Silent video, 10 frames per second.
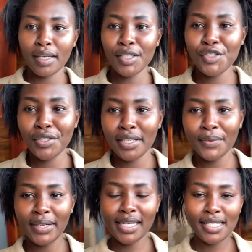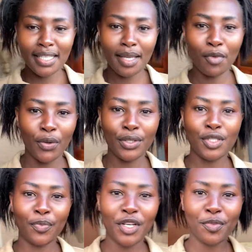Literally, when I say I'm going to
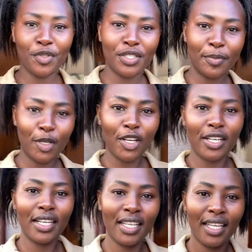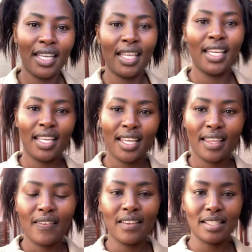Brush Beauty Barn,
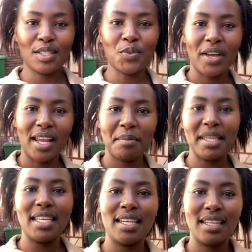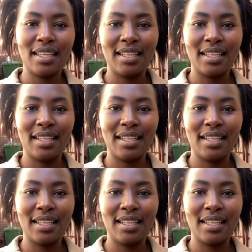this is what I mean.